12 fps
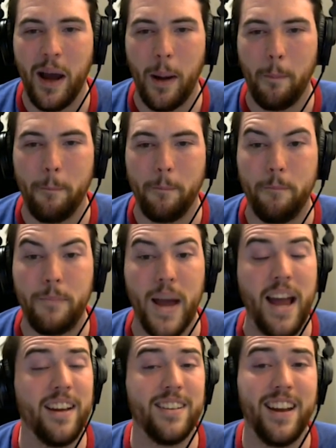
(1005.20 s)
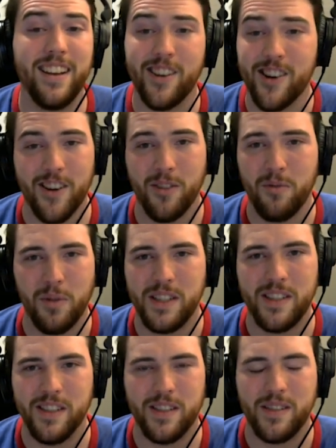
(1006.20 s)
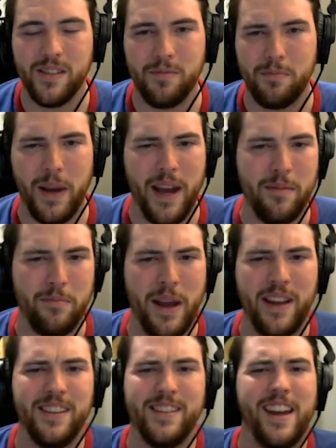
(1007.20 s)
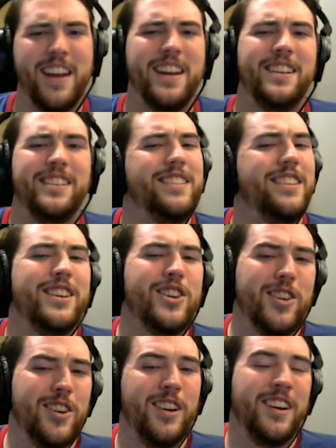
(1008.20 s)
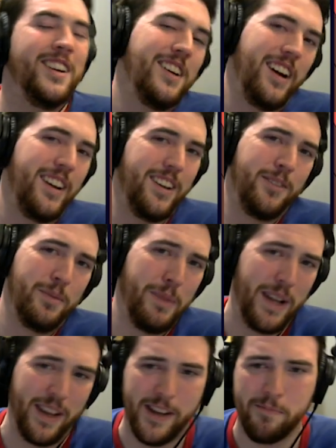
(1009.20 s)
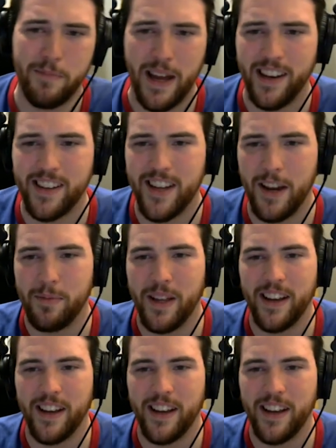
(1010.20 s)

a band-aider, which is band-aider. It would be like a medic type